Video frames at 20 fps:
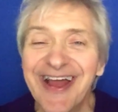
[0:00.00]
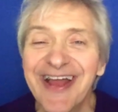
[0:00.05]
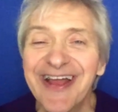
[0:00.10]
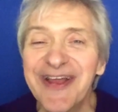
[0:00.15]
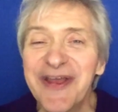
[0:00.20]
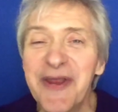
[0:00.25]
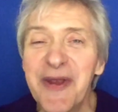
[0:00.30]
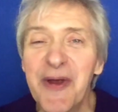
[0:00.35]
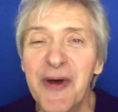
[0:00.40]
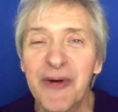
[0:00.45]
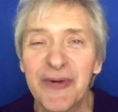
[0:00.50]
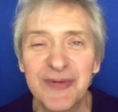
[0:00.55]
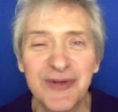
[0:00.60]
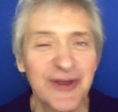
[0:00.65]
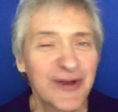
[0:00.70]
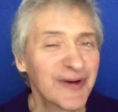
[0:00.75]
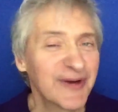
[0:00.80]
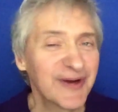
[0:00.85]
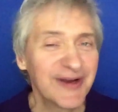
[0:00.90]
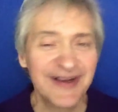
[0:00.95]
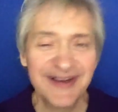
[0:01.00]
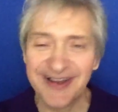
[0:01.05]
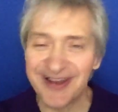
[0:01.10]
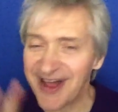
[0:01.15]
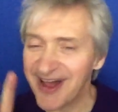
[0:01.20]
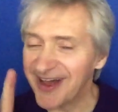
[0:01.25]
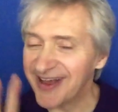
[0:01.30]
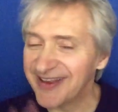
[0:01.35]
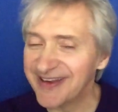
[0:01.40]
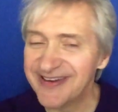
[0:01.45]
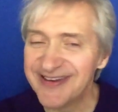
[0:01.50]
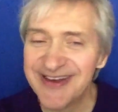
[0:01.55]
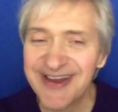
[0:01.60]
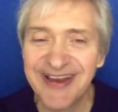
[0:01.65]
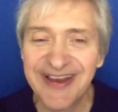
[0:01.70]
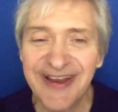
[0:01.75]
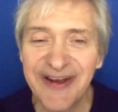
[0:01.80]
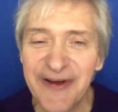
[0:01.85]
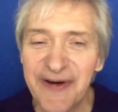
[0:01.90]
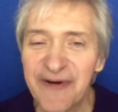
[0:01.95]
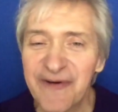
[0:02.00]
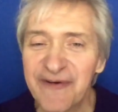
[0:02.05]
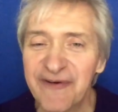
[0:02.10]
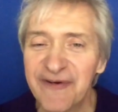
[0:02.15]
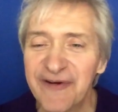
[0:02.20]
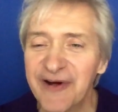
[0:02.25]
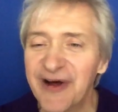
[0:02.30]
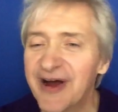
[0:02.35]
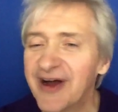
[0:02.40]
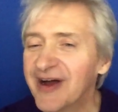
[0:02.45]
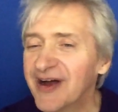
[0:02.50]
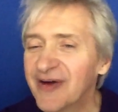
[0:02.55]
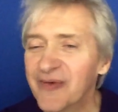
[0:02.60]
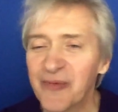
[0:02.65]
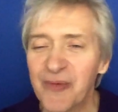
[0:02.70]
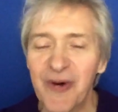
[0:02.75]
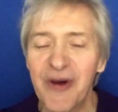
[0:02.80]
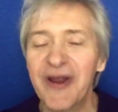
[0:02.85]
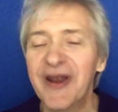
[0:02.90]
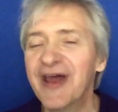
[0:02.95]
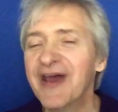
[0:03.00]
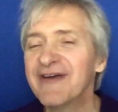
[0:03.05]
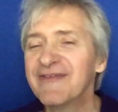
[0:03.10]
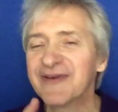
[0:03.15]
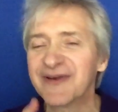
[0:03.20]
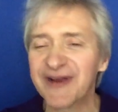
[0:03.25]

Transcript: you know, you're in line, you know, uh, whatever.